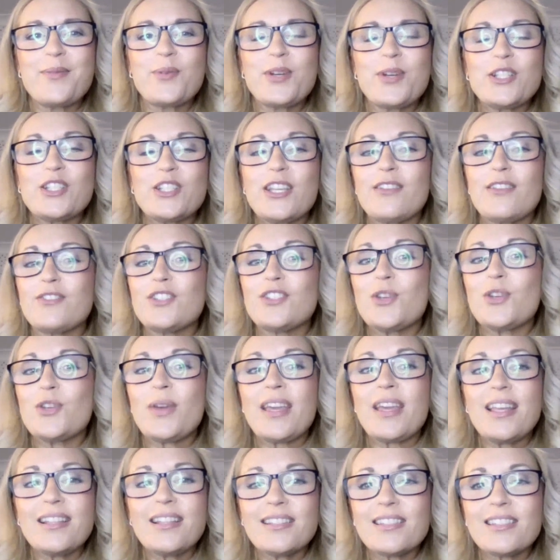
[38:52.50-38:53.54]
which gives you
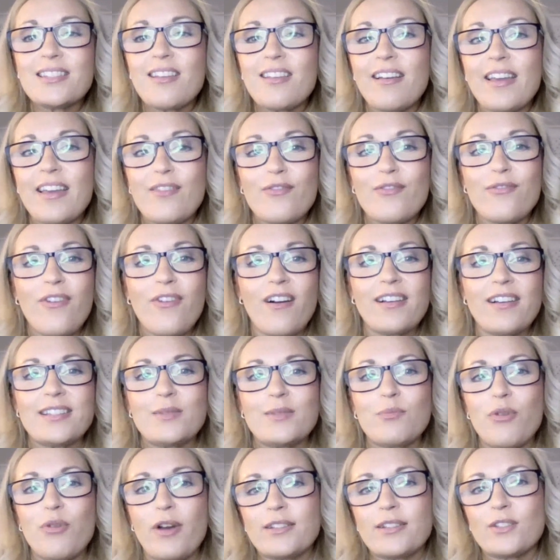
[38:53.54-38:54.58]
insight, advice,
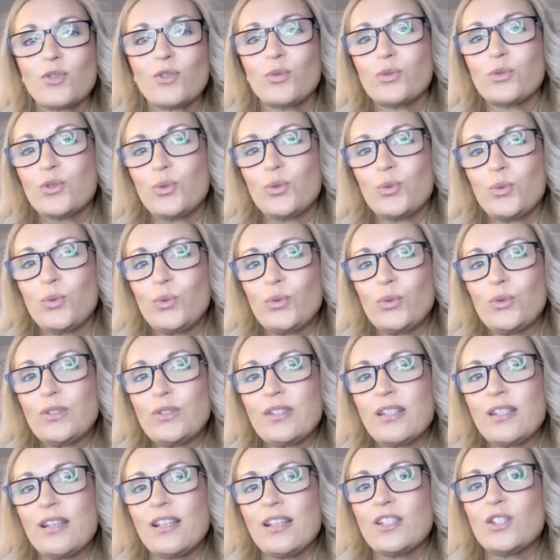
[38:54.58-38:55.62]
and practical
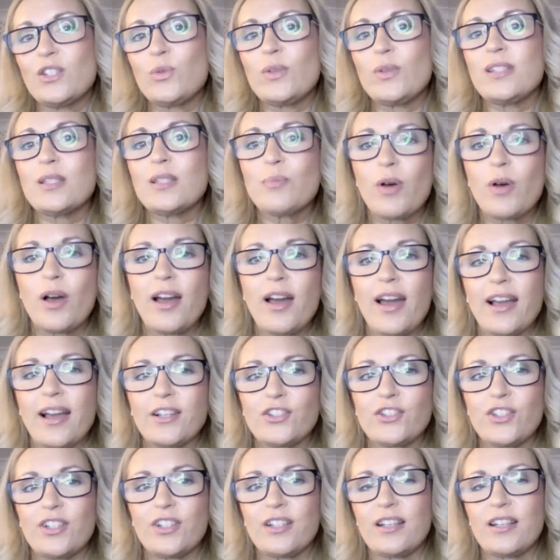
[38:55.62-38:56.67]
tools to inspire
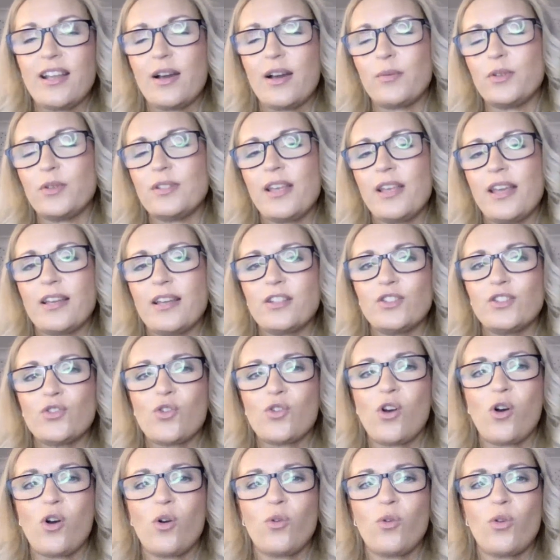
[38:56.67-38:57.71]
action and help you take
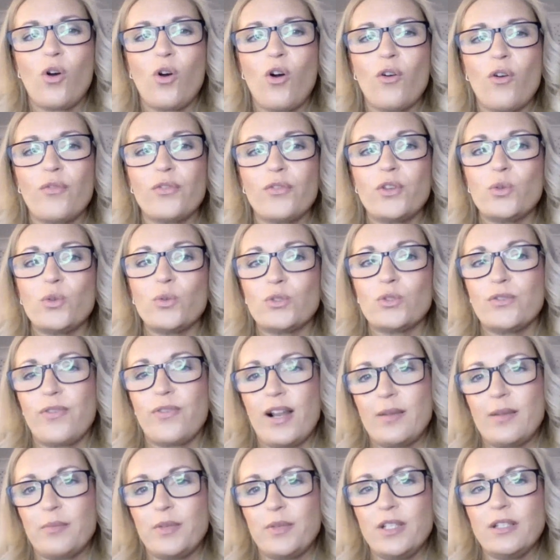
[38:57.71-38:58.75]
control of your
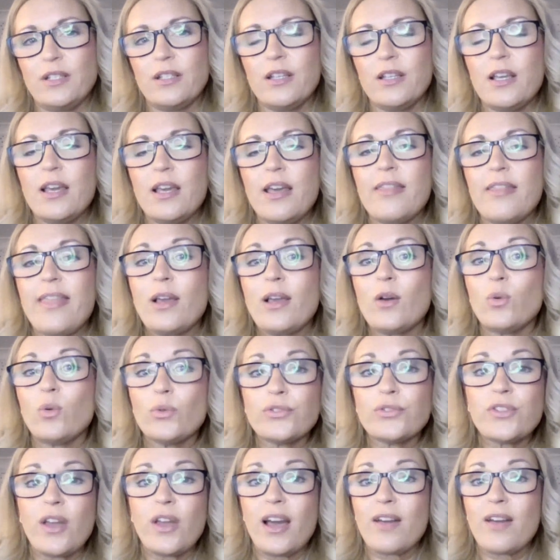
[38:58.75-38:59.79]
development. They
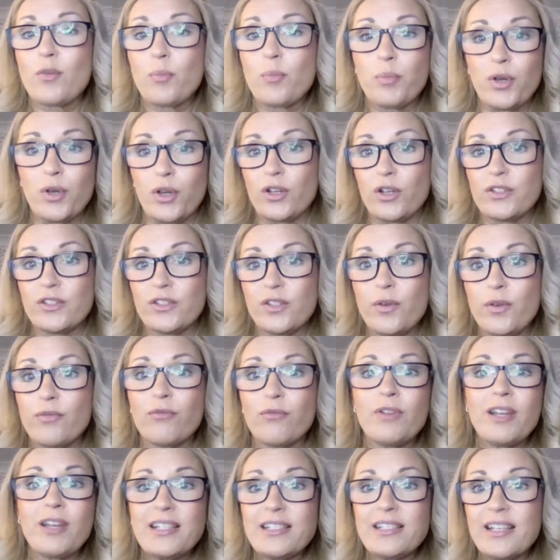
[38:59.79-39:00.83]
also have a book. So if
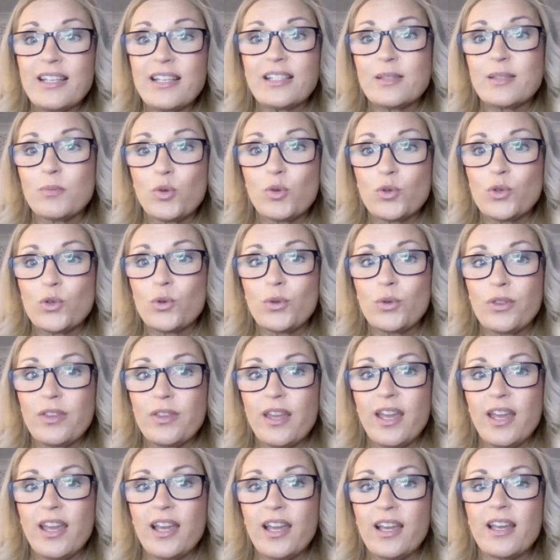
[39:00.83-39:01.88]
reading is more your
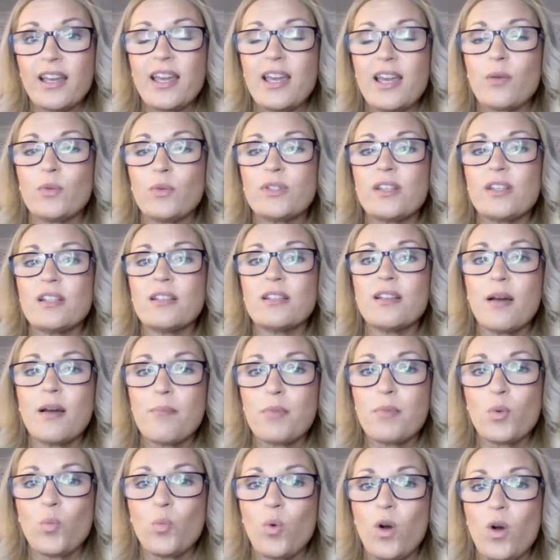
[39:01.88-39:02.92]
thing, it was a
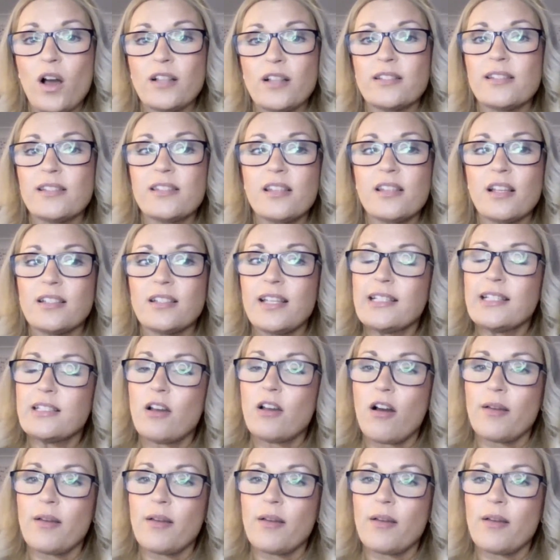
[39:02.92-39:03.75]
#1 Sunday